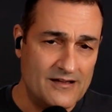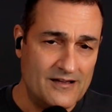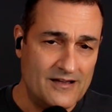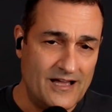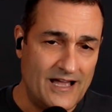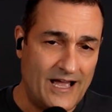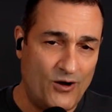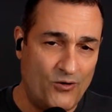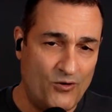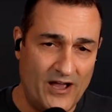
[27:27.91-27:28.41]

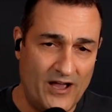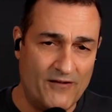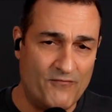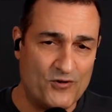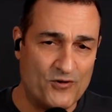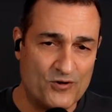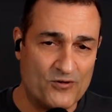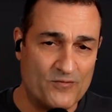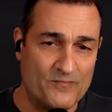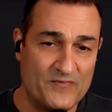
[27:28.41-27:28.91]

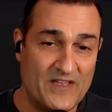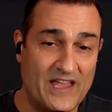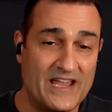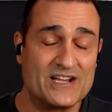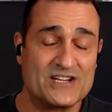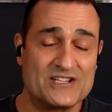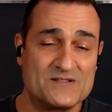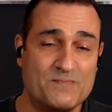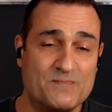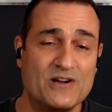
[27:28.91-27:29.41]
However, they
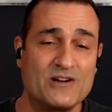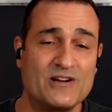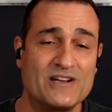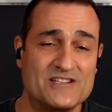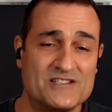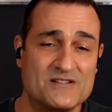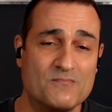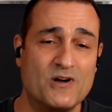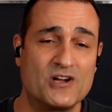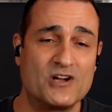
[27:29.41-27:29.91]

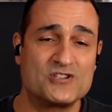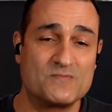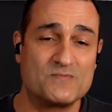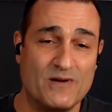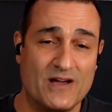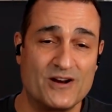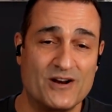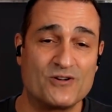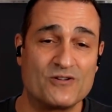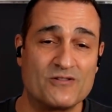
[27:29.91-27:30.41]
experience a much
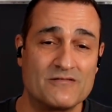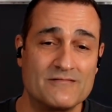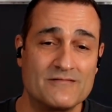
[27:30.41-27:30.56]
better